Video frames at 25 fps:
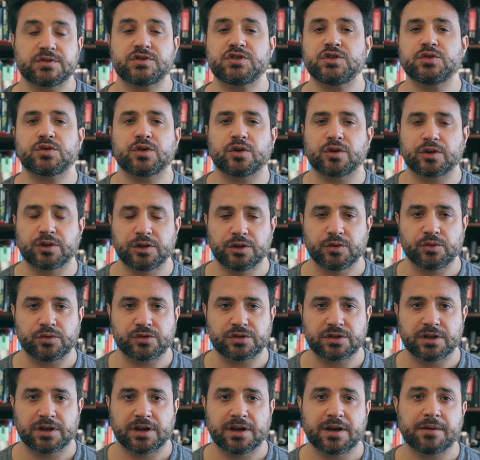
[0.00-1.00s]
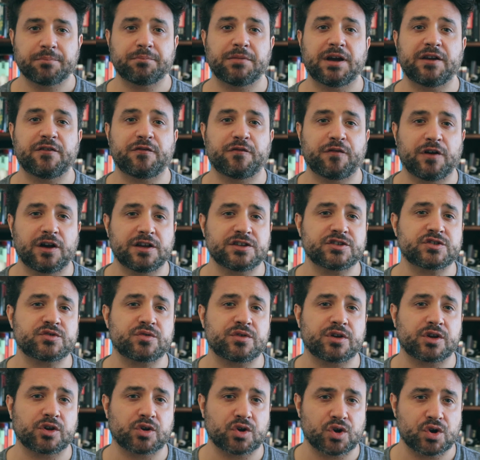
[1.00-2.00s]
To conclude, by
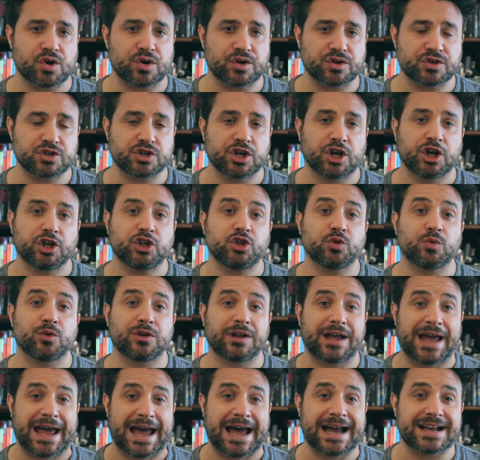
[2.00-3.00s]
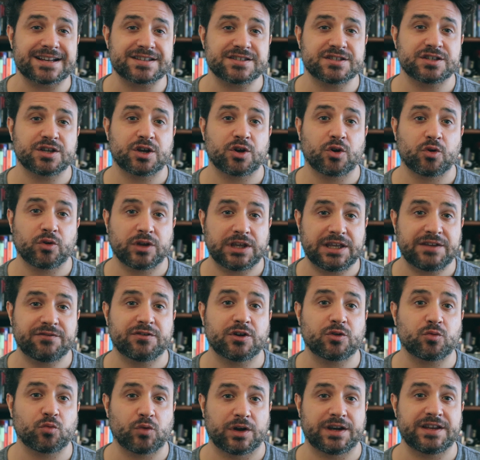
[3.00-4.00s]
fostering courage, you will act
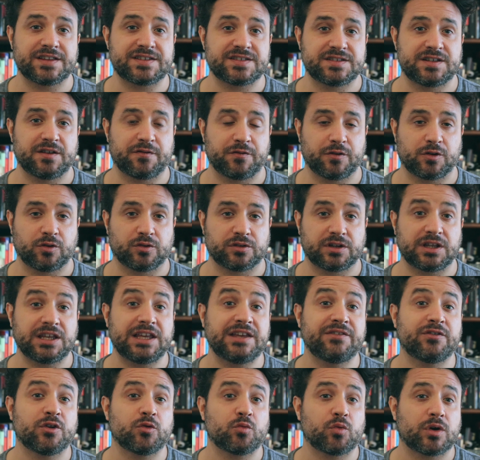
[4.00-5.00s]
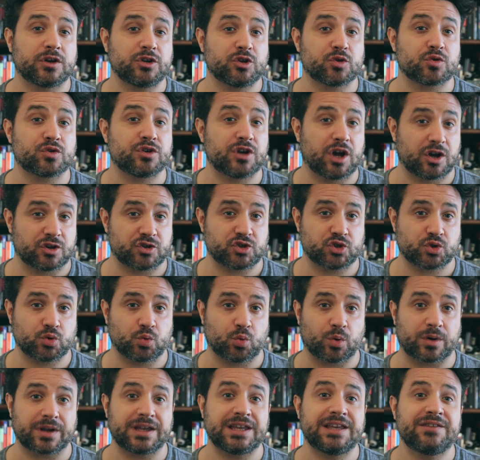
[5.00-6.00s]
even when it's difficult, even when you're not
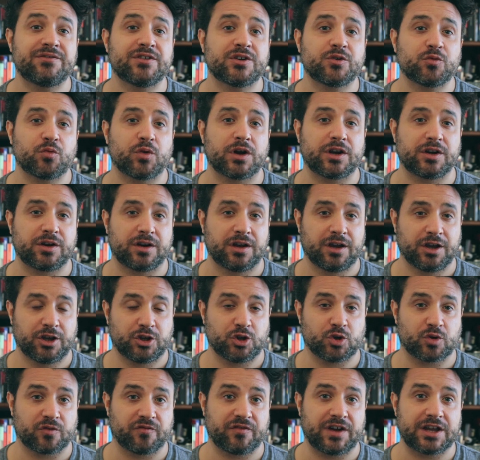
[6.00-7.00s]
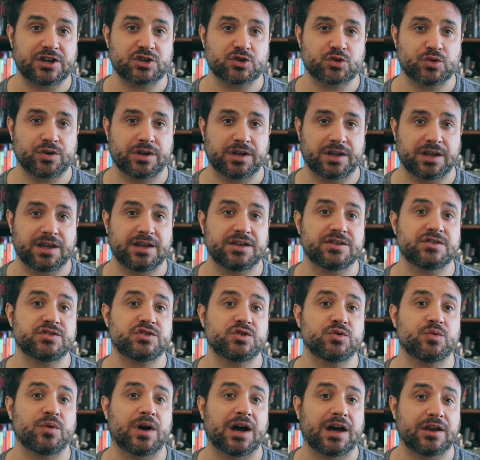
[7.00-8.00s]
sure, even when you're venturing
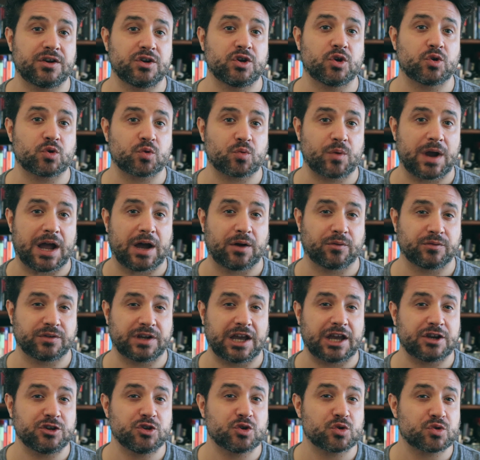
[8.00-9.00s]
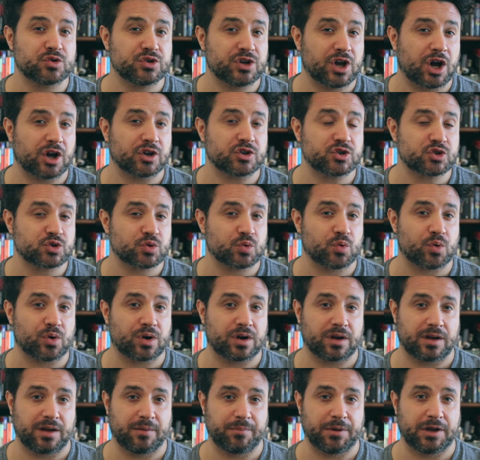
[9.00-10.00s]
into unknown ground and you're not
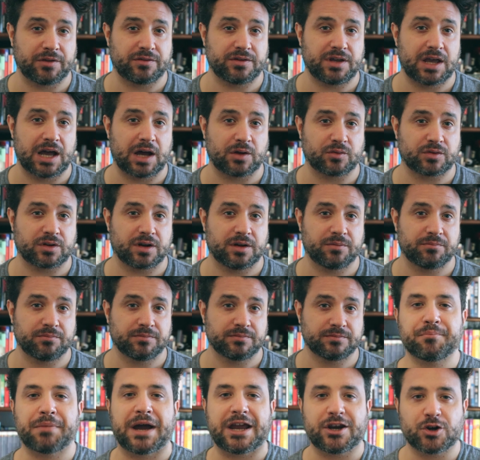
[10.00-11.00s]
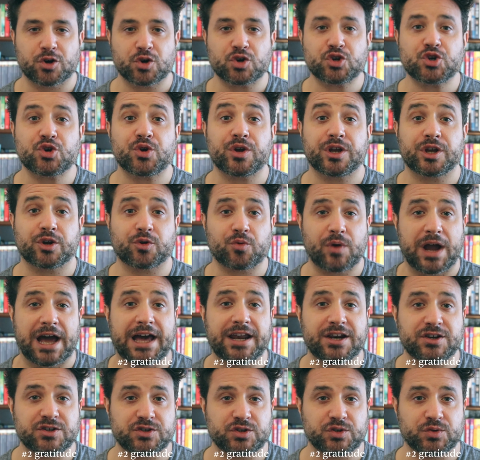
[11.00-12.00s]
sure about the outcome. By nurturing
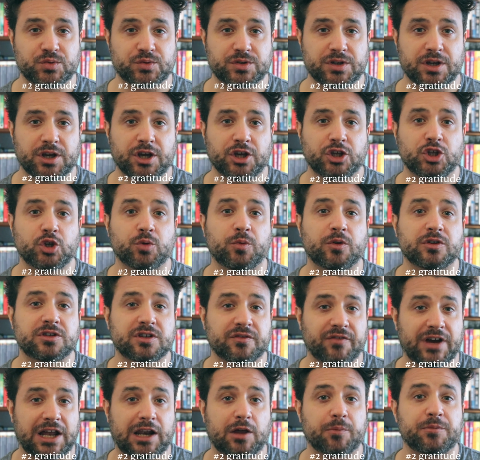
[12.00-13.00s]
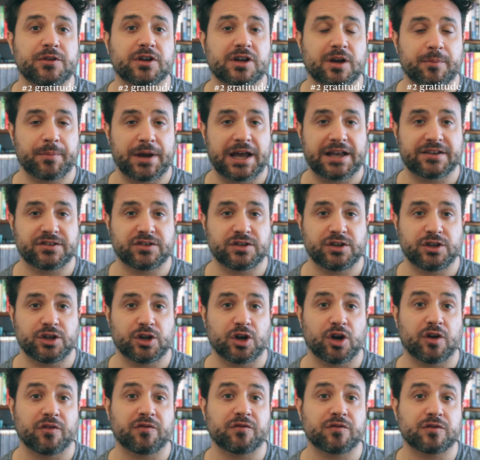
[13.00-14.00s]
gratitude, you will develop the capacity
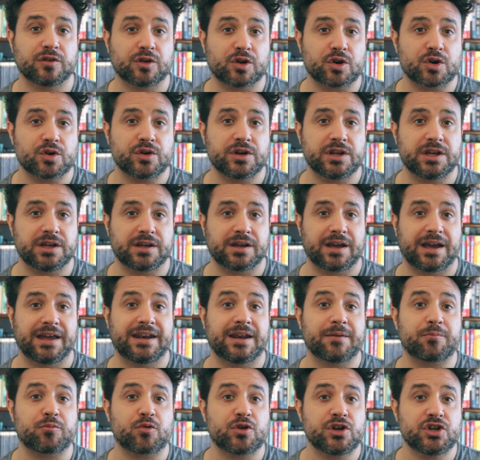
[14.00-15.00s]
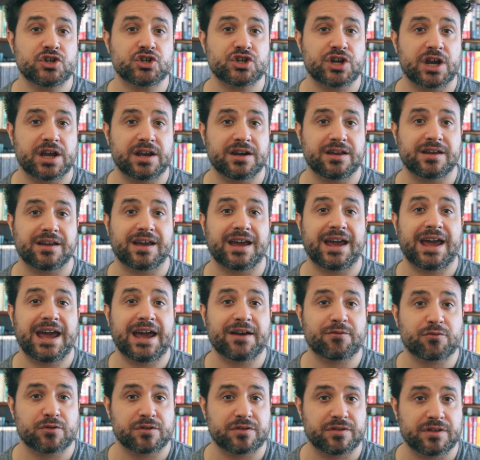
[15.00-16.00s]
of learning and appreciating
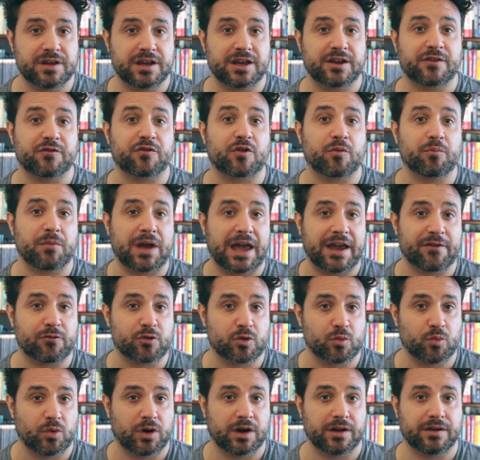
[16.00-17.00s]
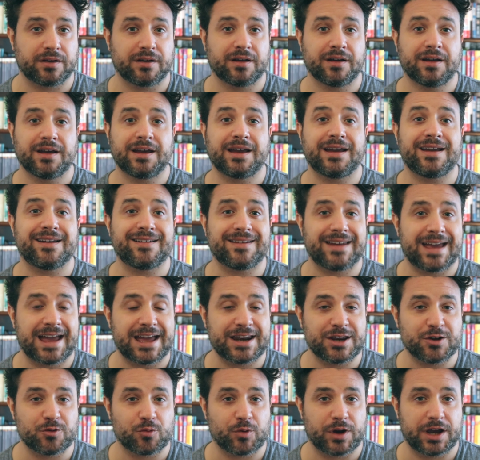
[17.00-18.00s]
everything from everyone in
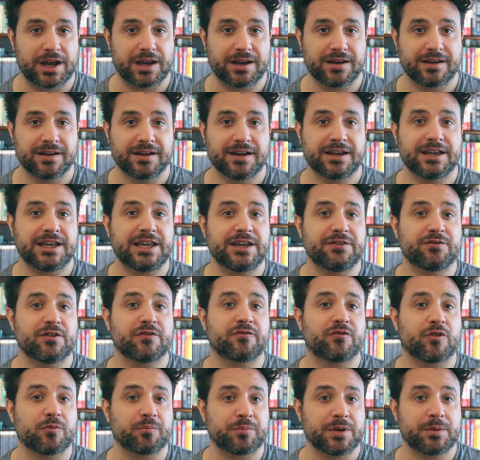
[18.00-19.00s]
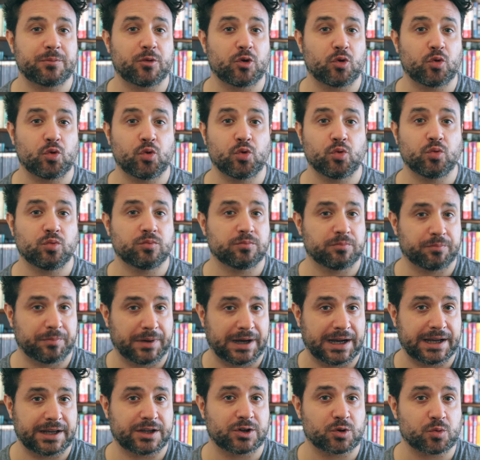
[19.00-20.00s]
any way, even from people who,
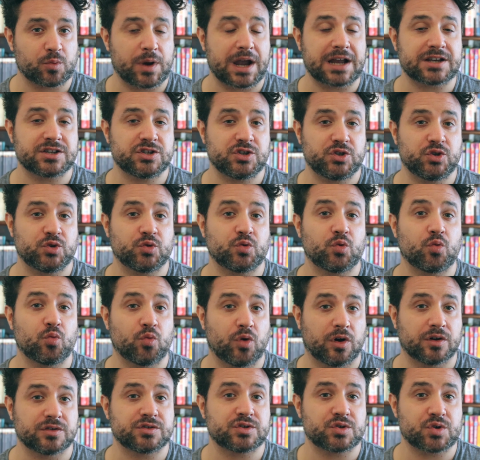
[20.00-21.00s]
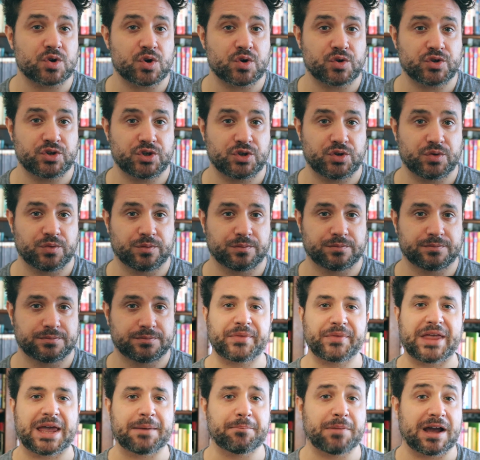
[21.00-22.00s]
by correcting you, want to hurt you.
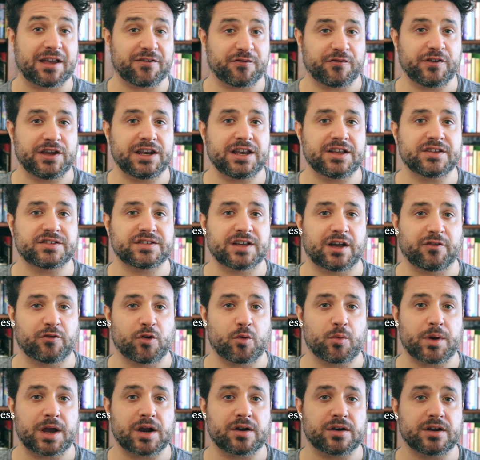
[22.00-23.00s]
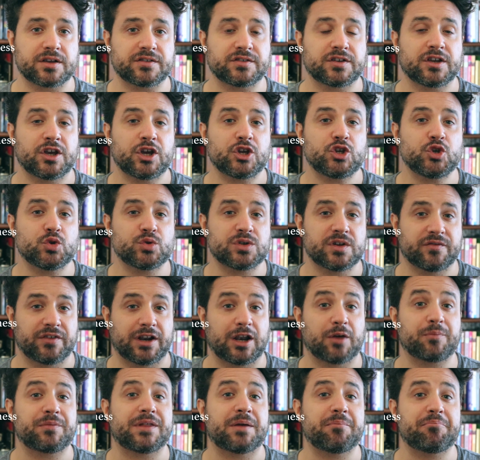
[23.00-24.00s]
And by feeding self-awareness, you
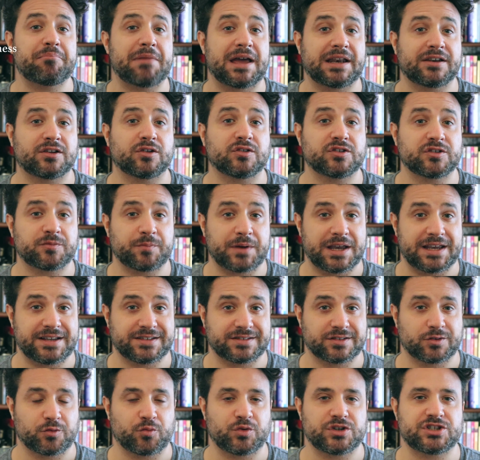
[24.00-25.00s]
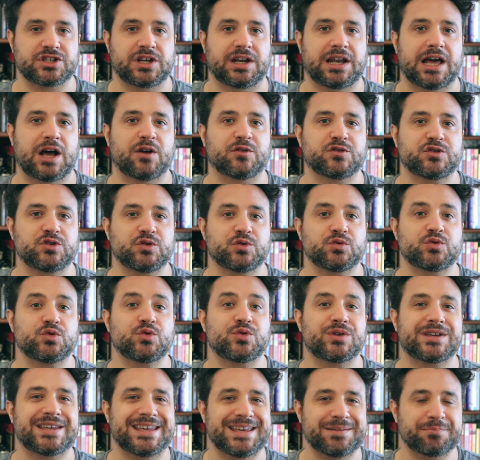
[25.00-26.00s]
develop the mental space which allows you to
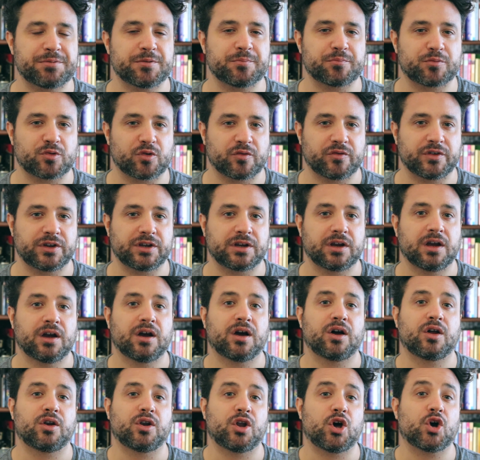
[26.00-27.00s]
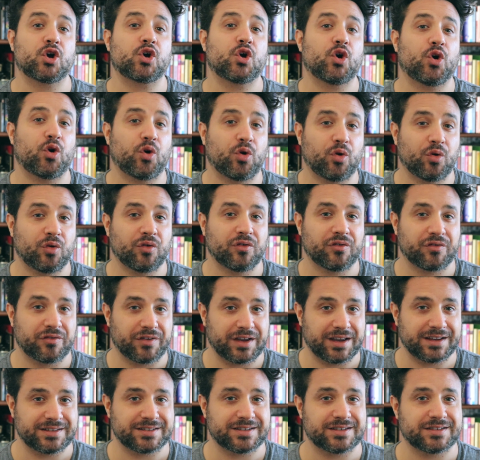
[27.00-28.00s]
keep improving along all
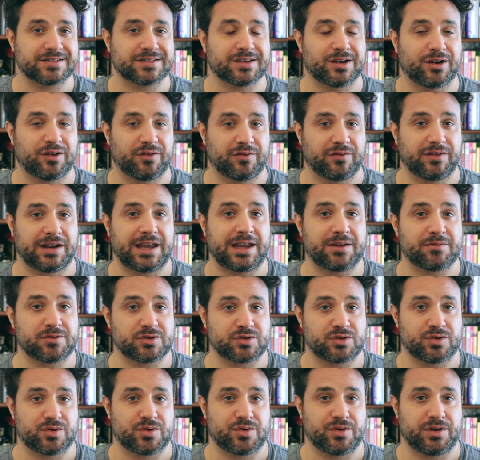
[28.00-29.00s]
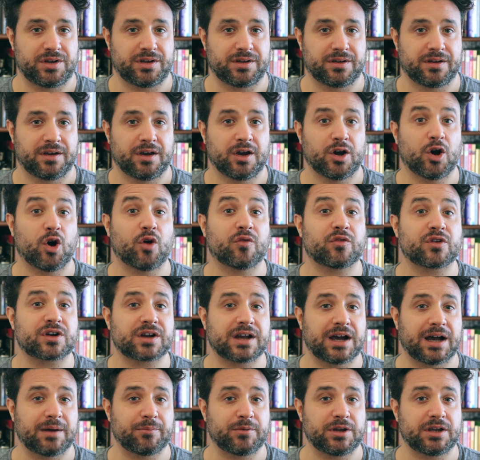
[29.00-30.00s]
phases of language learning,
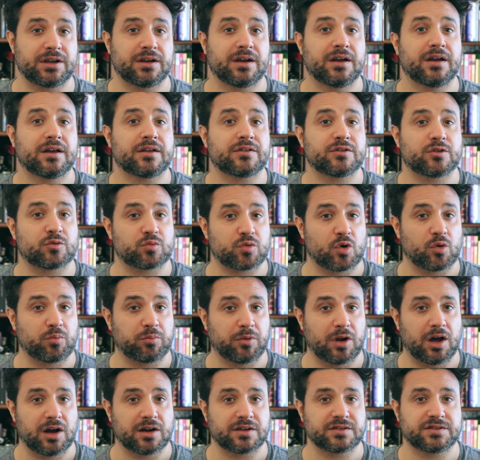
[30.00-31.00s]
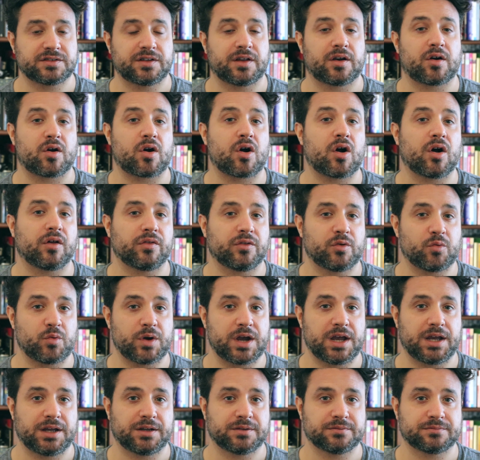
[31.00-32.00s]
overcoming the roadblocks that are on the
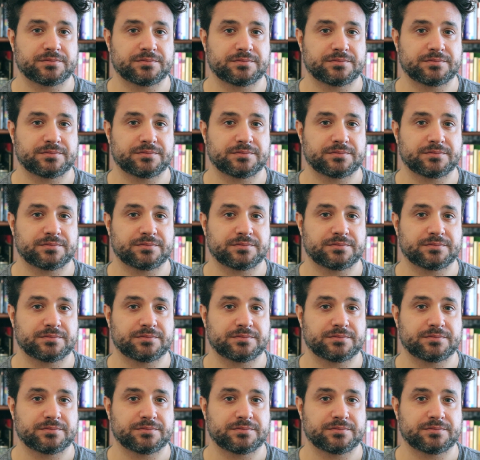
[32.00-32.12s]
way.